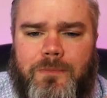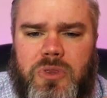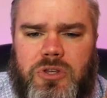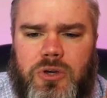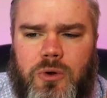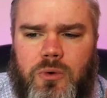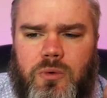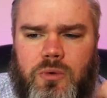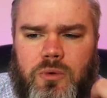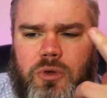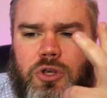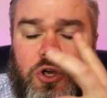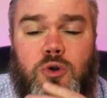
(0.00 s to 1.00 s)
So
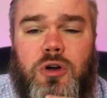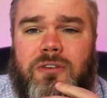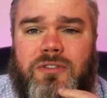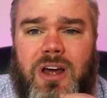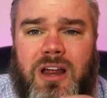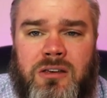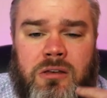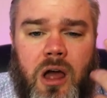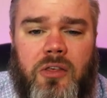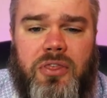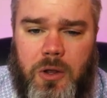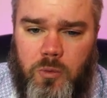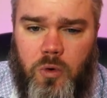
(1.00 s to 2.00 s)
you could have done
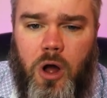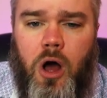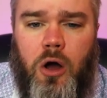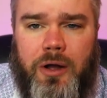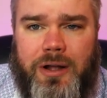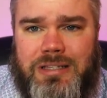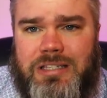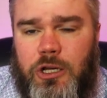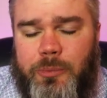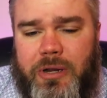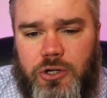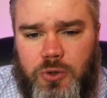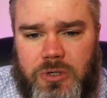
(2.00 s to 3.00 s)
nothing wrong and still
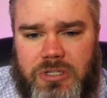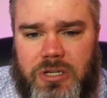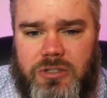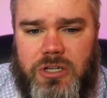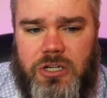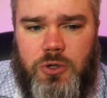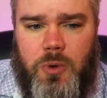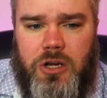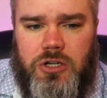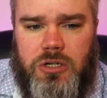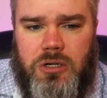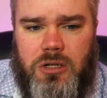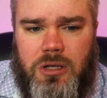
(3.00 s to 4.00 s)
be in a short sale
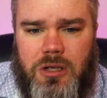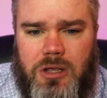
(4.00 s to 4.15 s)
situation.